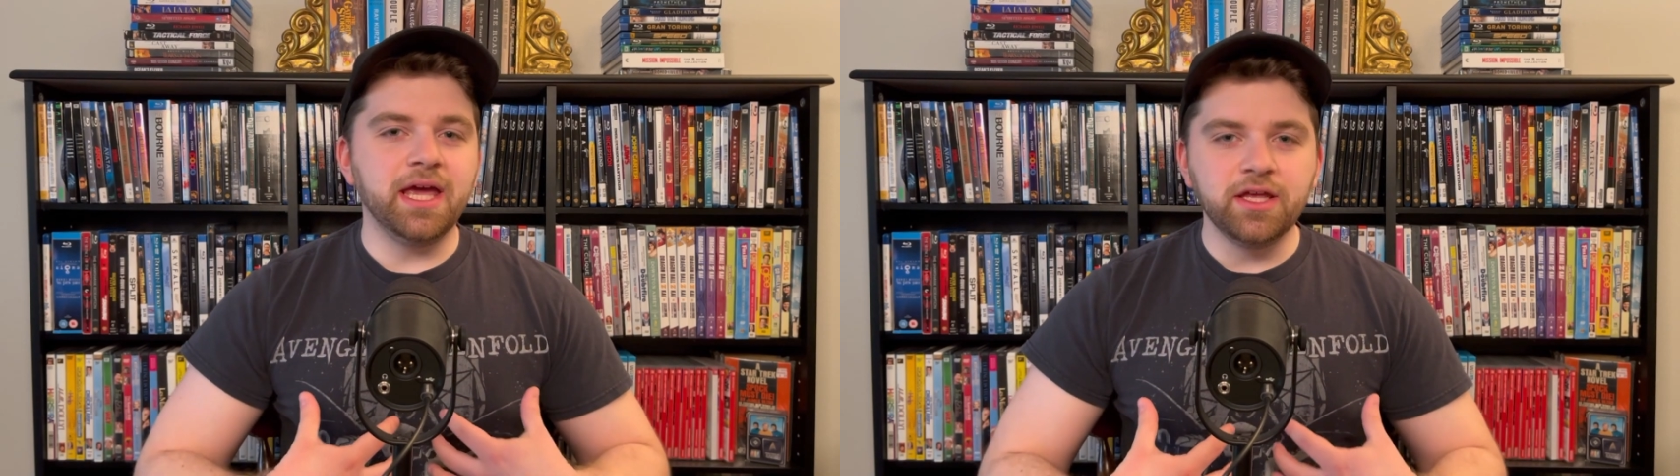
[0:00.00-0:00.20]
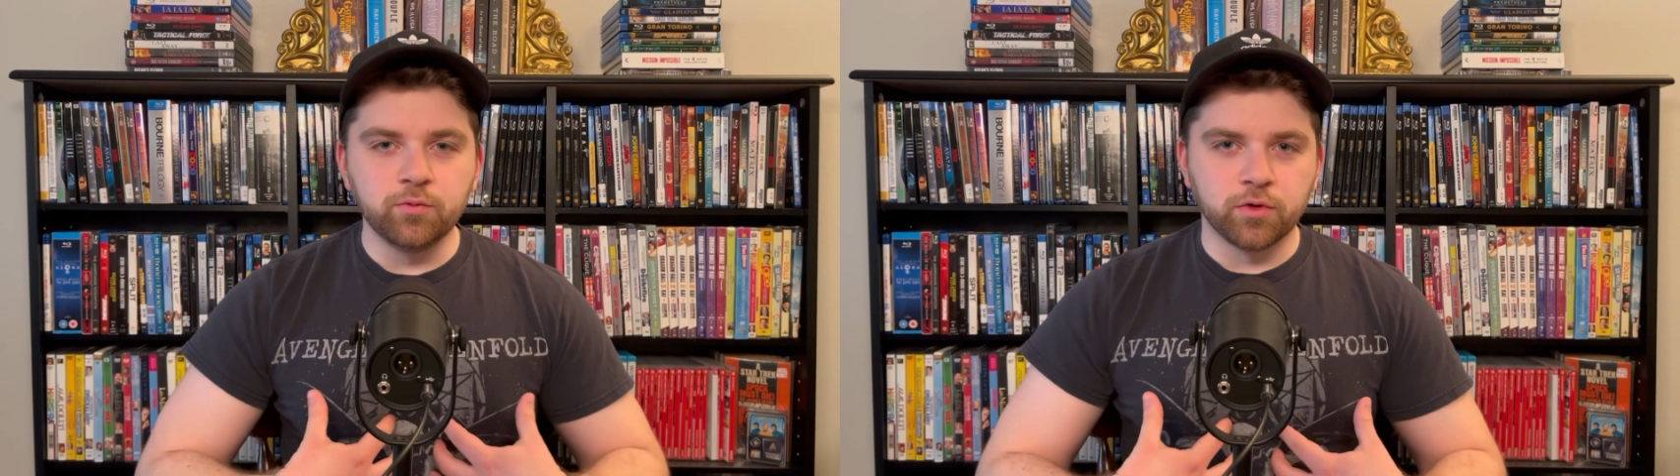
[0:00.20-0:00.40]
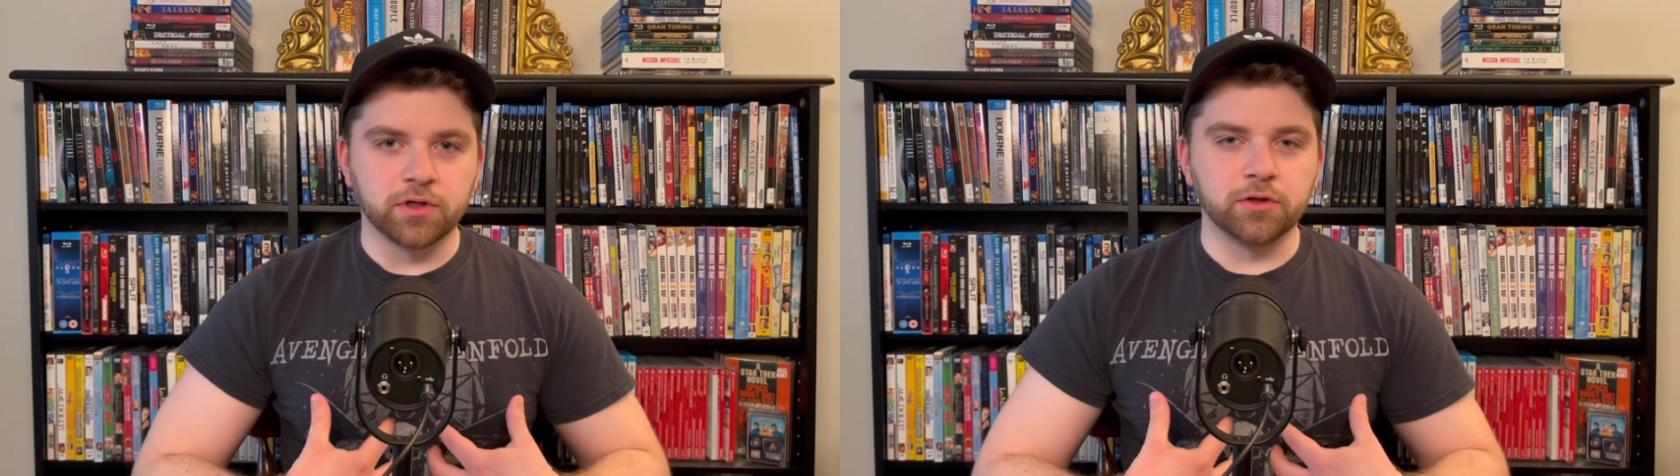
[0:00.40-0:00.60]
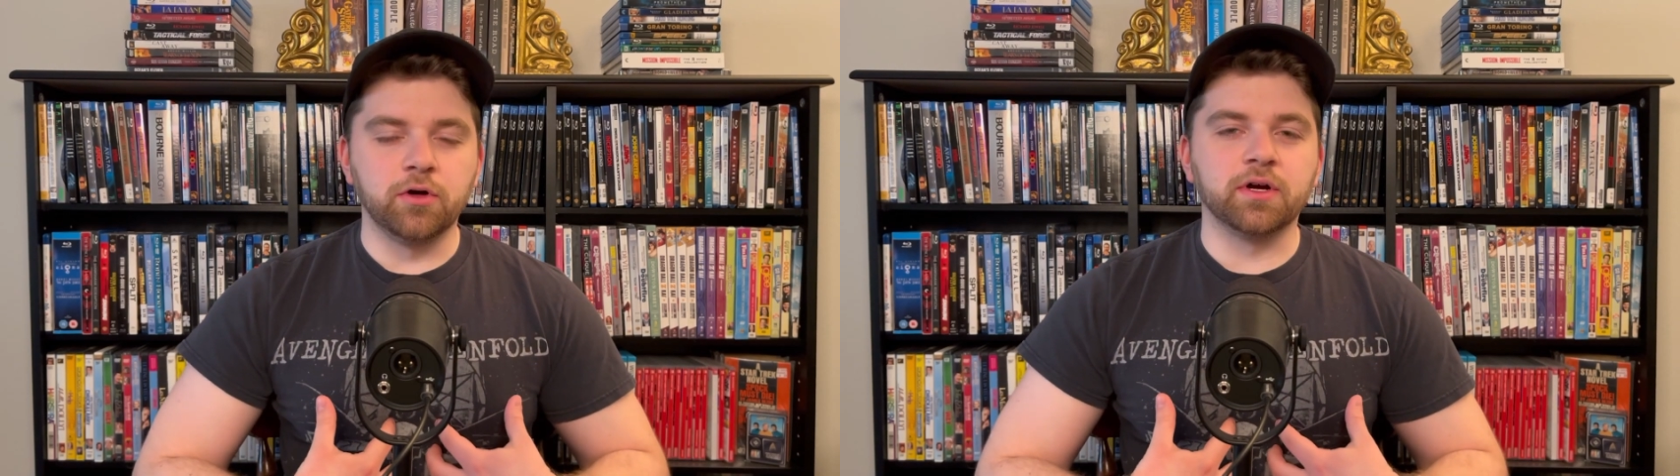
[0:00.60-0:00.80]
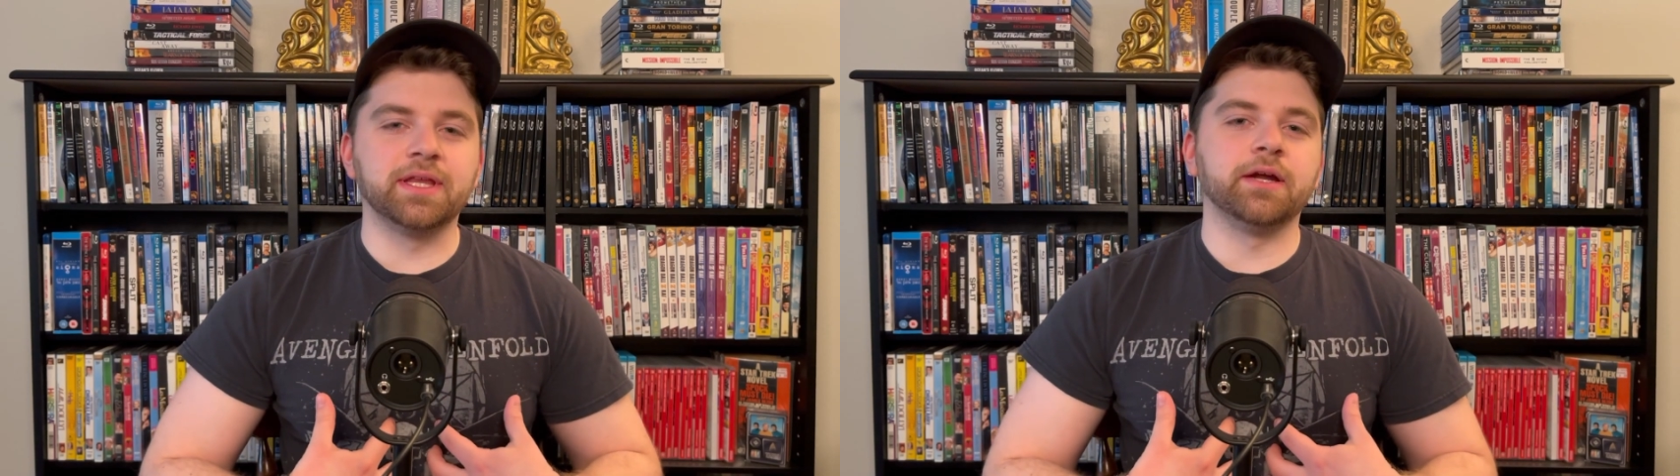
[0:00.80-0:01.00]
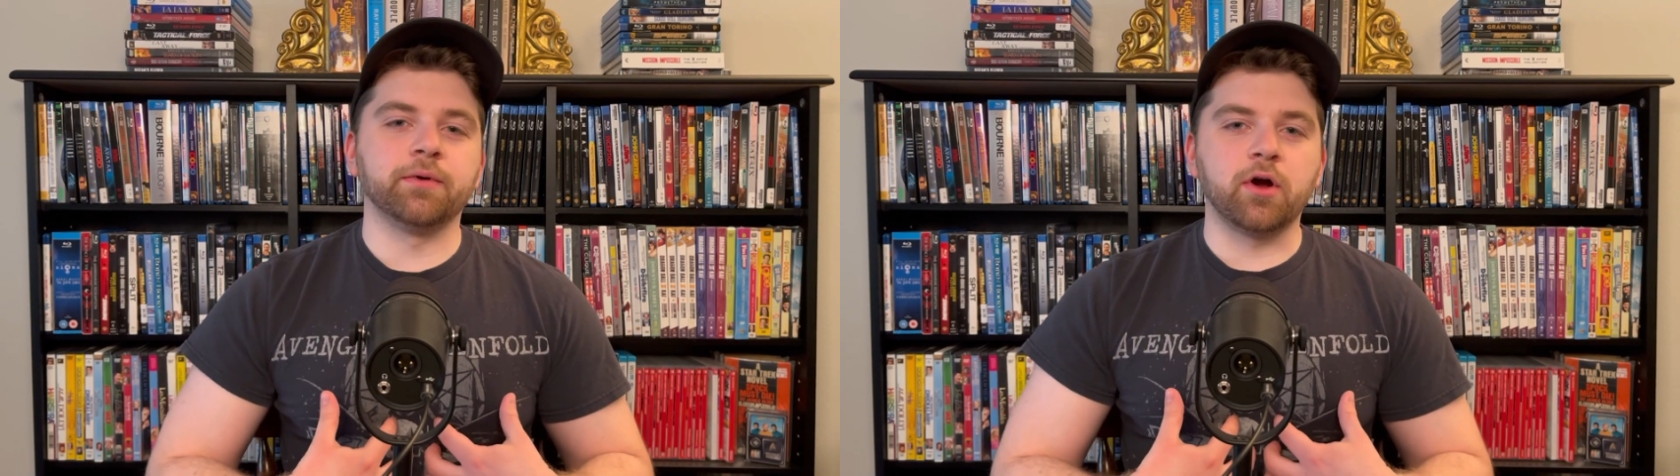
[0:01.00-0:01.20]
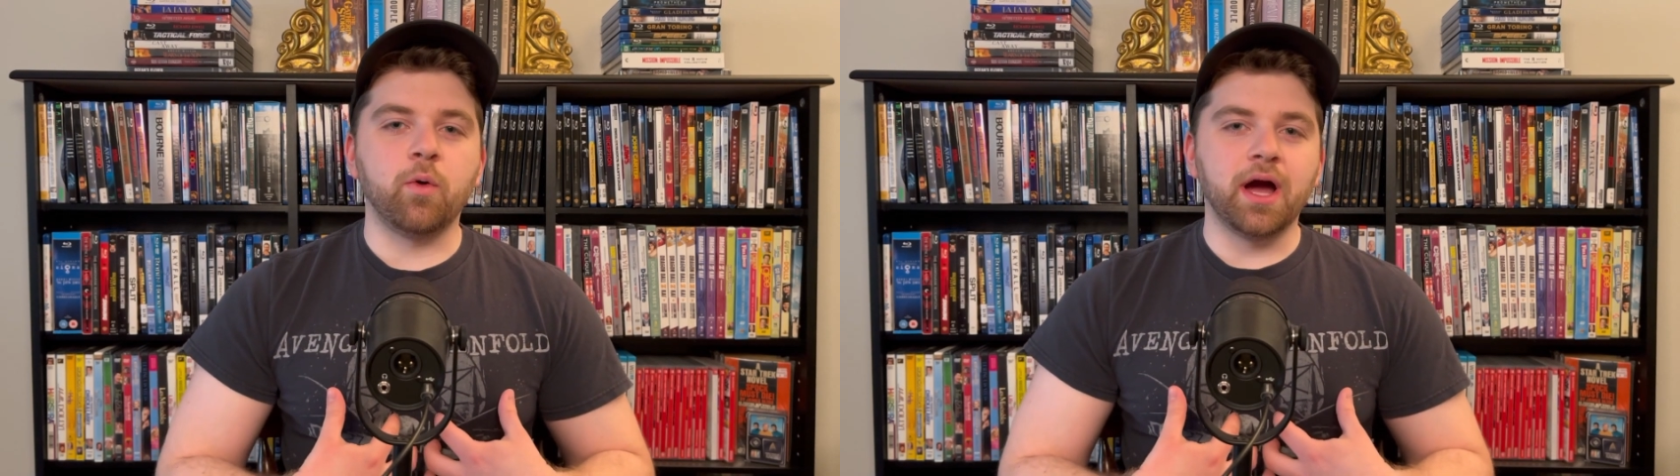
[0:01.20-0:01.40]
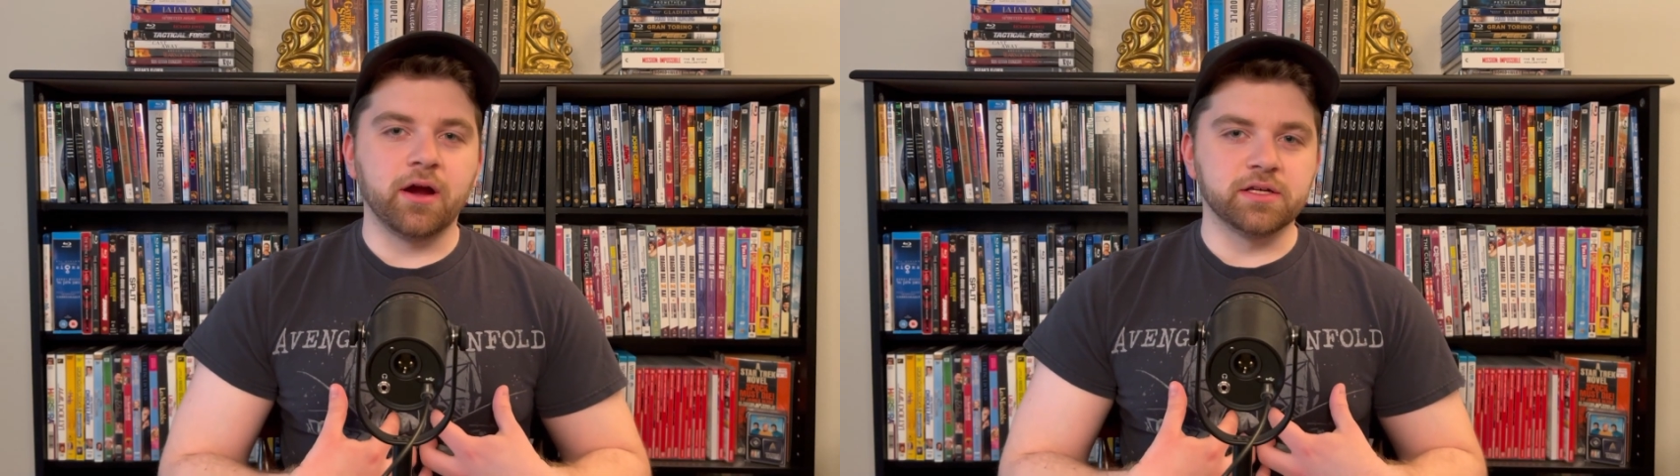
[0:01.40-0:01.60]
inward look that it
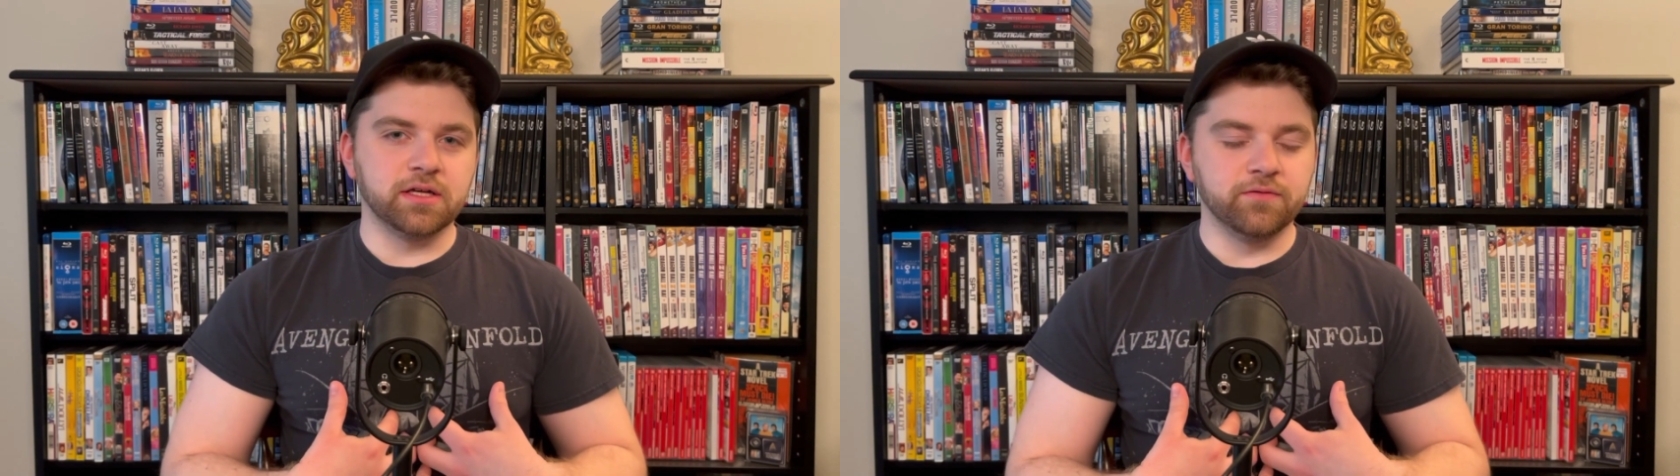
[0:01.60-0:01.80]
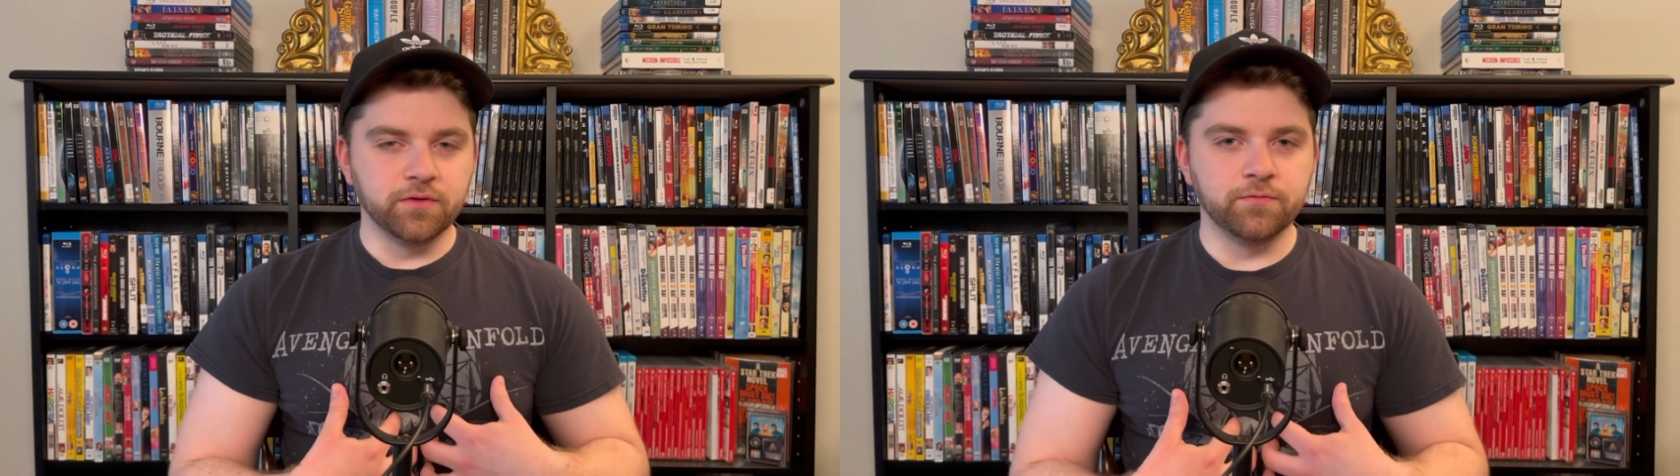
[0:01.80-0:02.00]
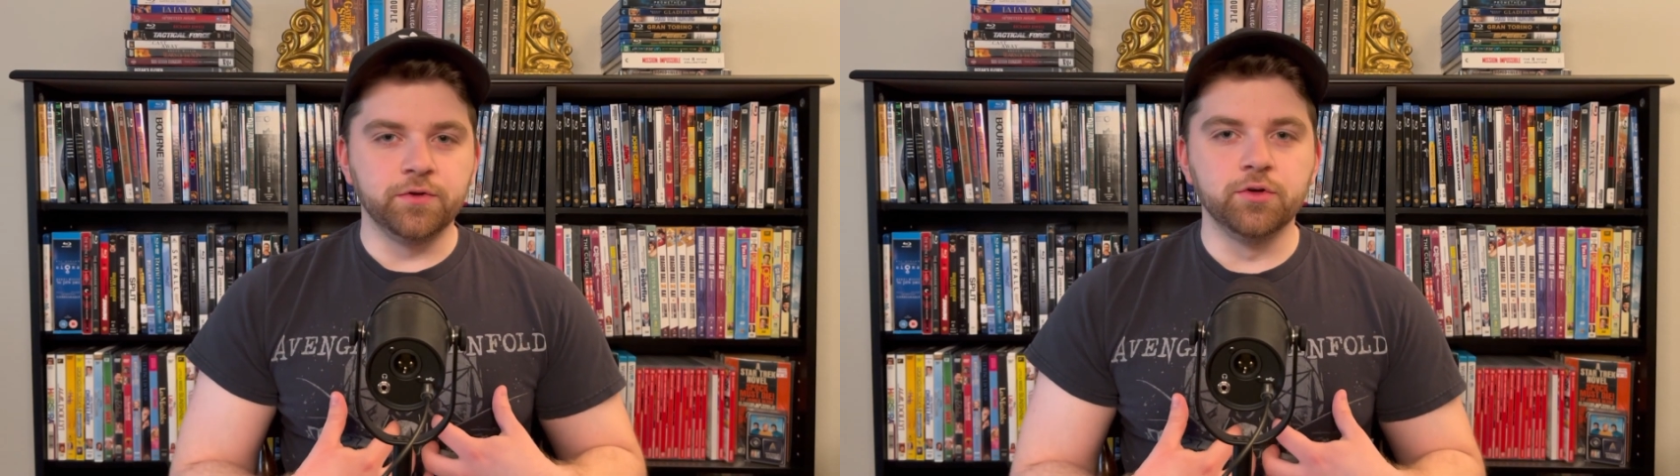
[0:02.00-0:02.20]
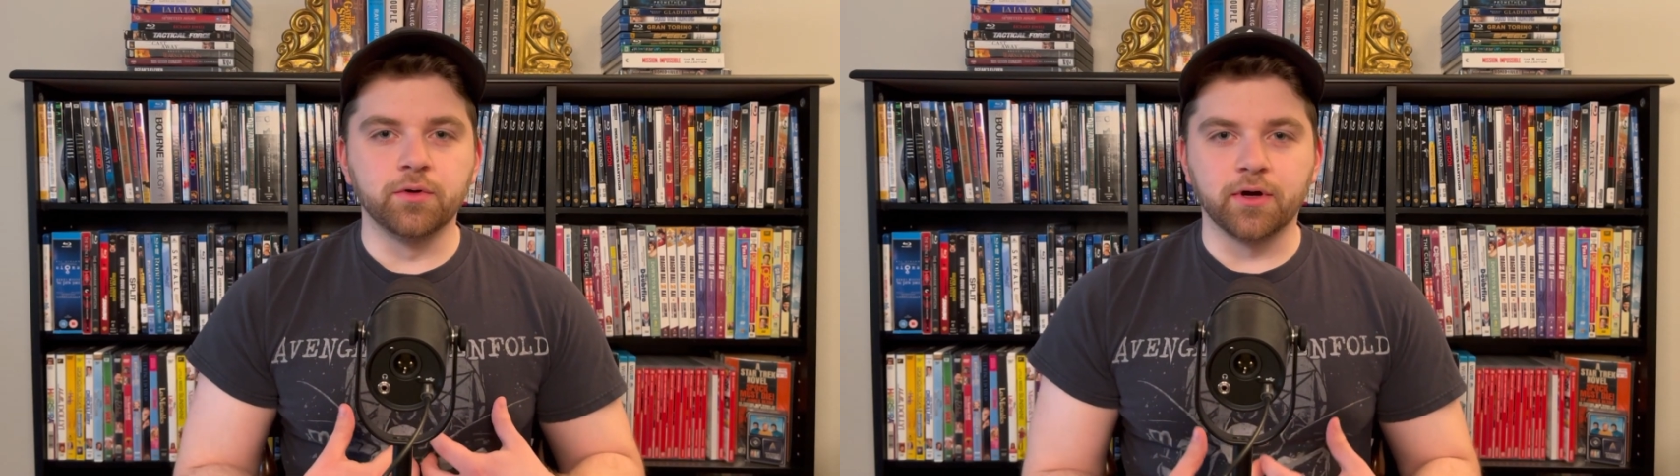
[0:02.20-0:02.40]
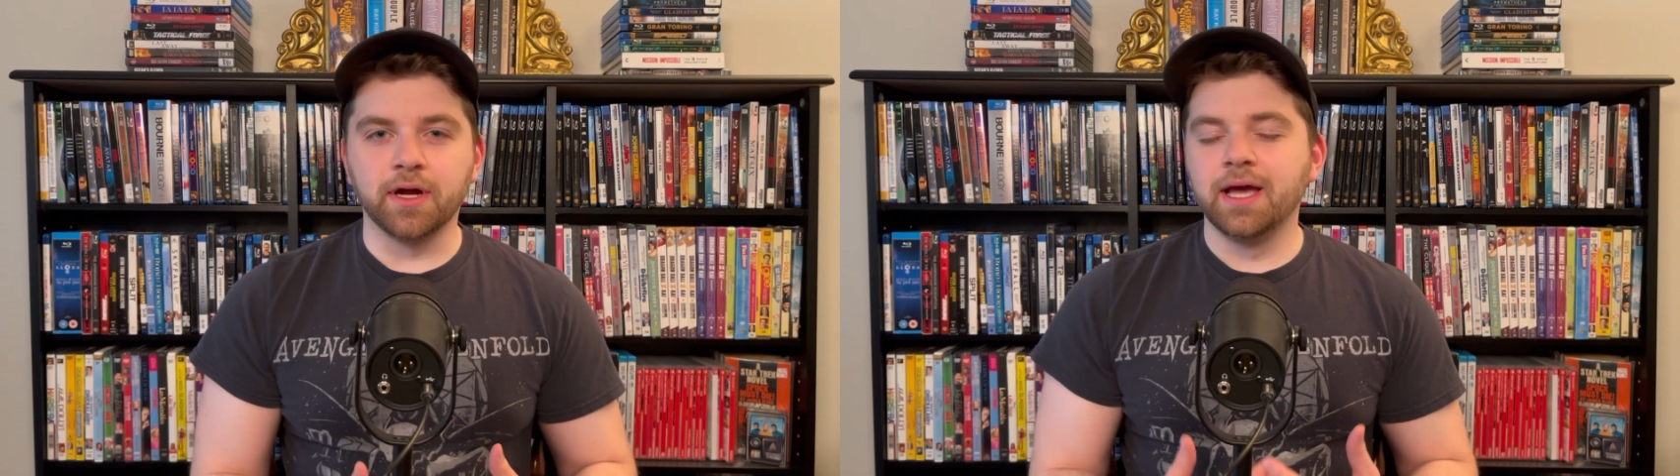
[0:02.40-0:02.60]
requires of the viewer,